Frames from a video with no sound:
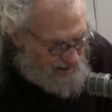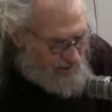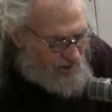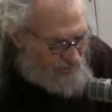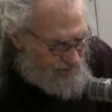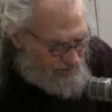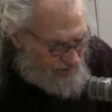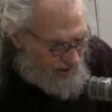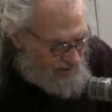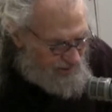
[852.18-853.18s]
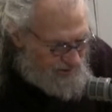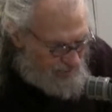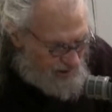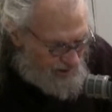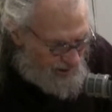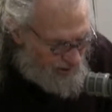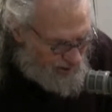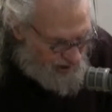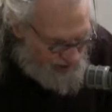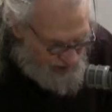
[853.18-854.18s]
and off they fly to some other
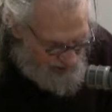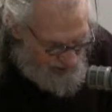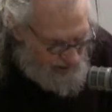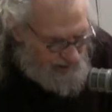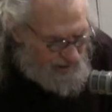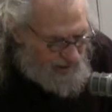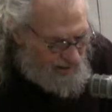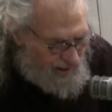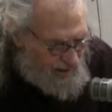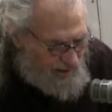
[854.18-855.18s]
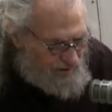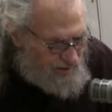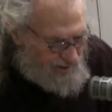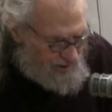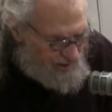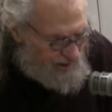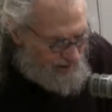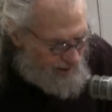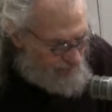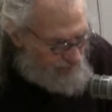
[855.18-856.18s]
location. Uh, then they
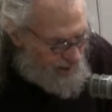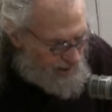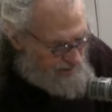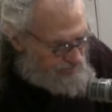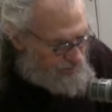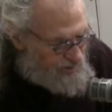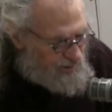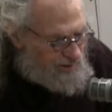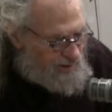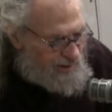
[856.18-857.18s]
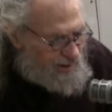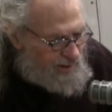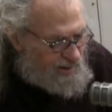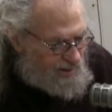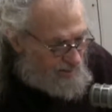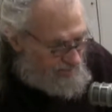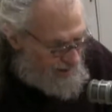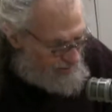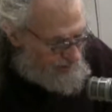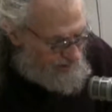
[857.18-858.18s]
come back with their
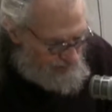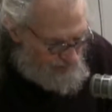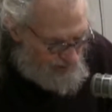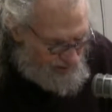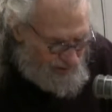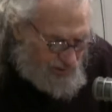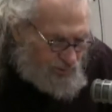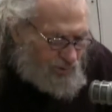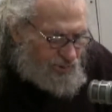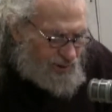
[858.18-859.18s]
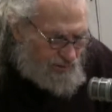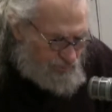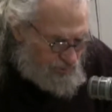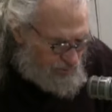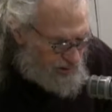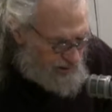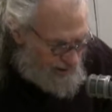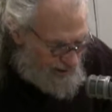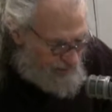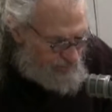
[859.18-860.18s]
family. And you don't get between
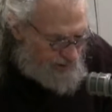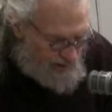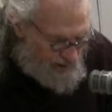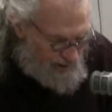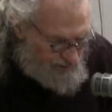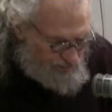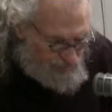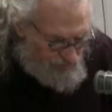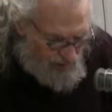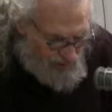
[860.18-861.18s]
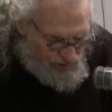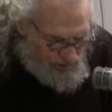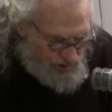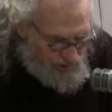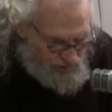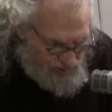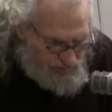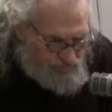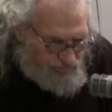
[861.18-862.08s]
them and their chickens,